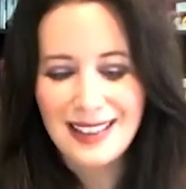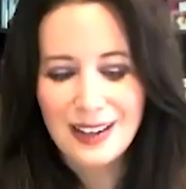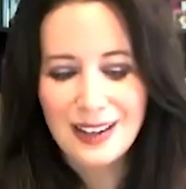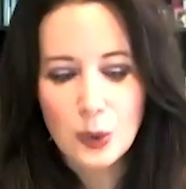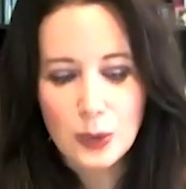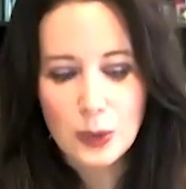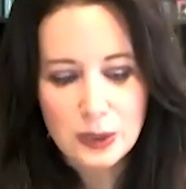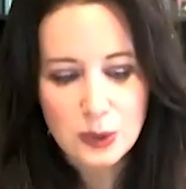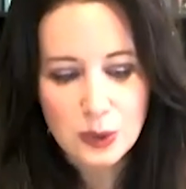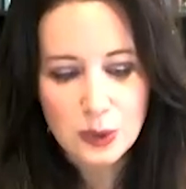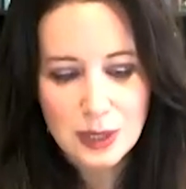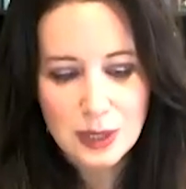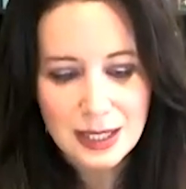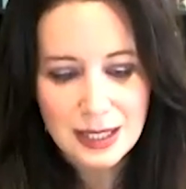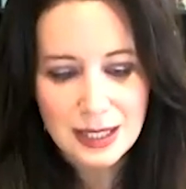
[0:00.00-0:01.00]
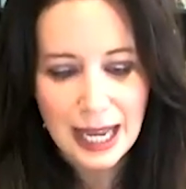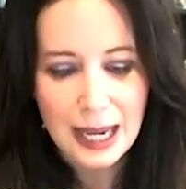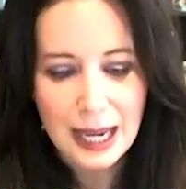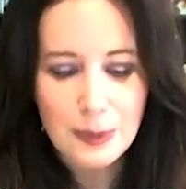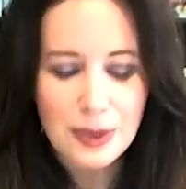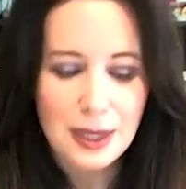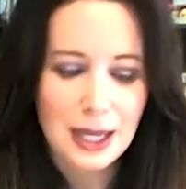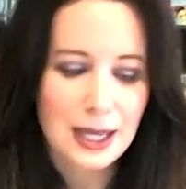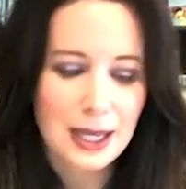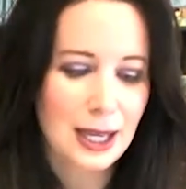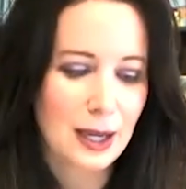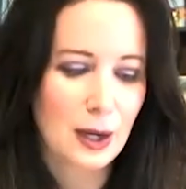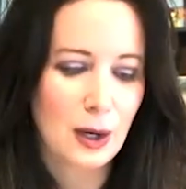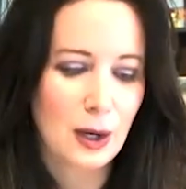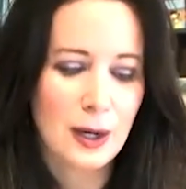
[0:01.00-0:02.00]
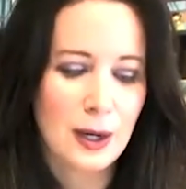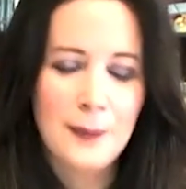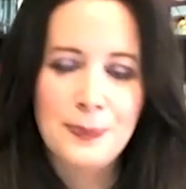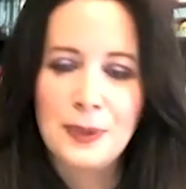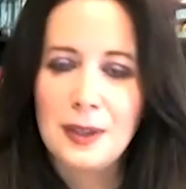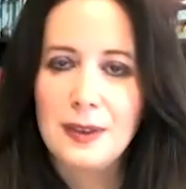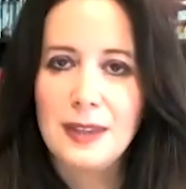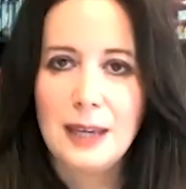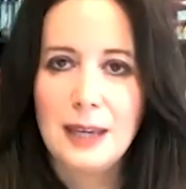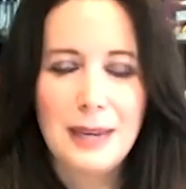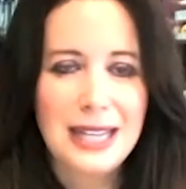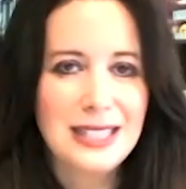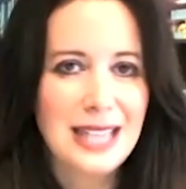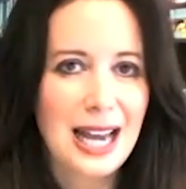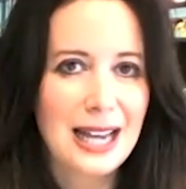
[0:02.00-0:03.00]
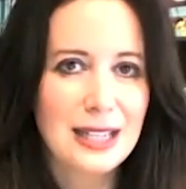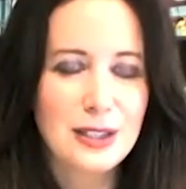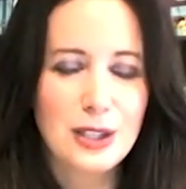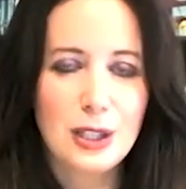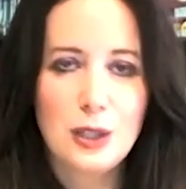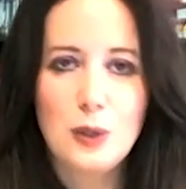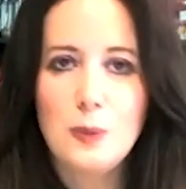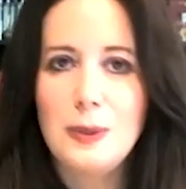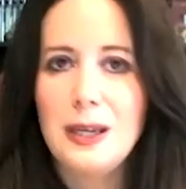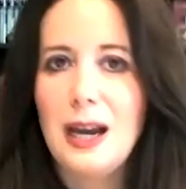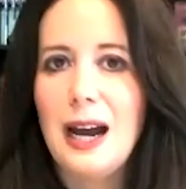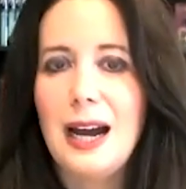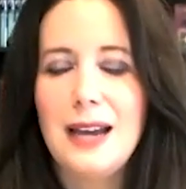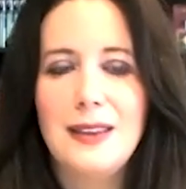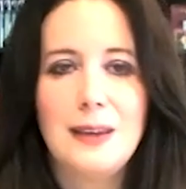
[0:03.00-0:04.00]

They're going to do the same thing here. They may tie it to UBI.